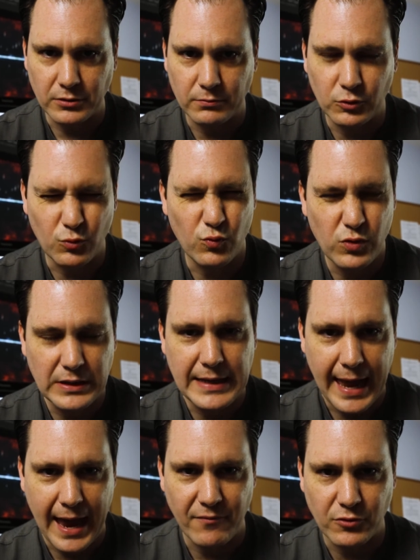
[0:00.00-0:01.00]
really
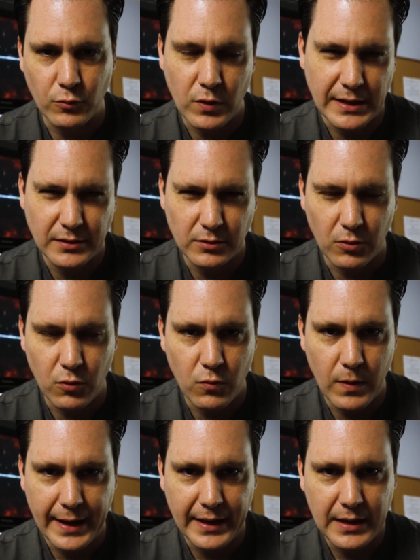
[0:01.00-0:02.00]
have to watch the whole
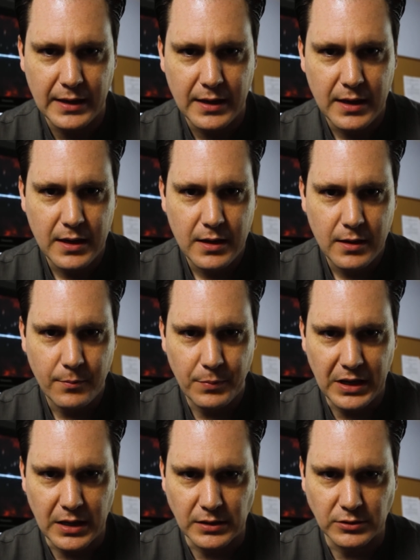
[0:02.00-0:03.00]
wedding
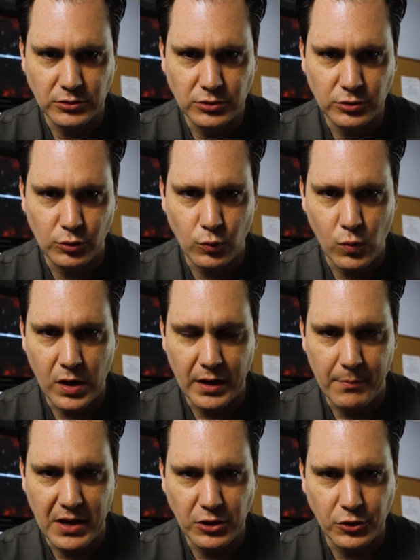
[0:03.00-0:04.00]
because you want to
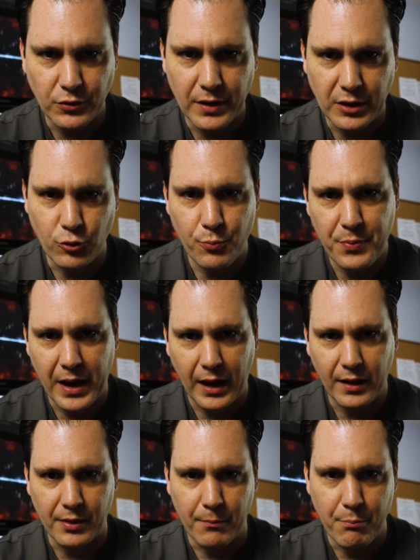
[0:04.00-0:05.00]
make sure that you pick
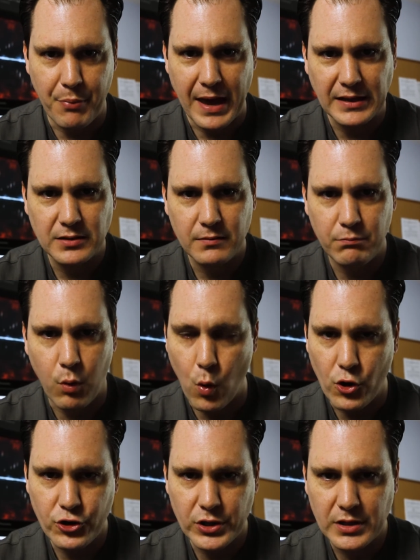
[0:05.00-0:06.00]
the best
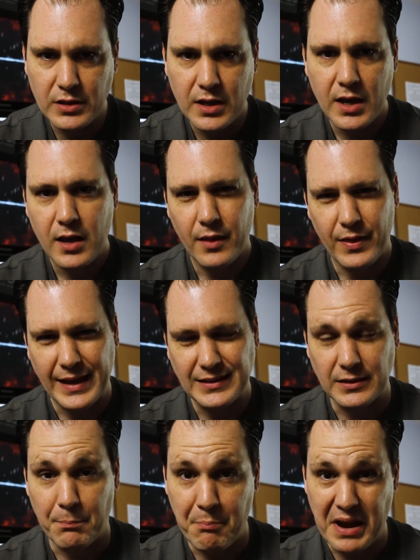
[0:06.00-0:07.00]
portion. That's
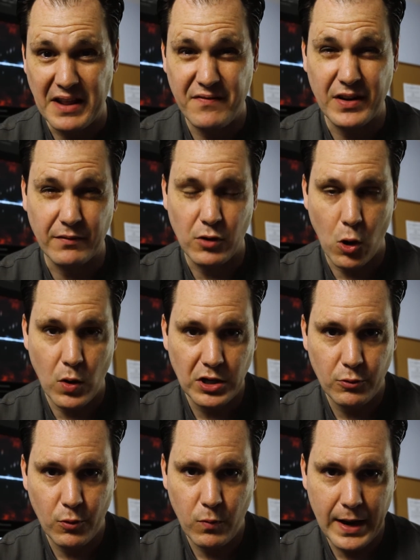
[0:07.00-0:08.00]
the benefit of going
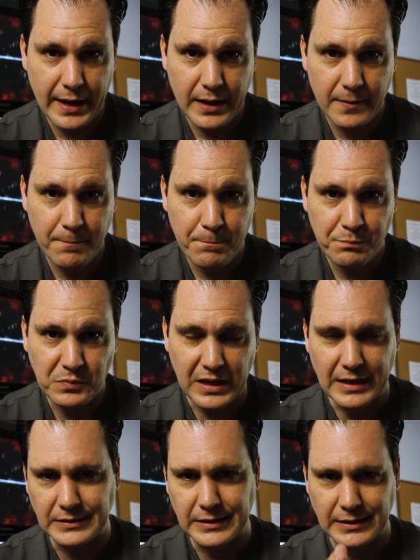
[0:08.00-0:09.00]
to a wedding.
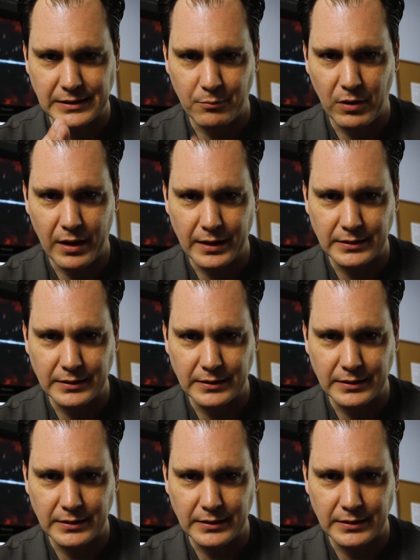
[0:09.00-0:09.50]
As I'm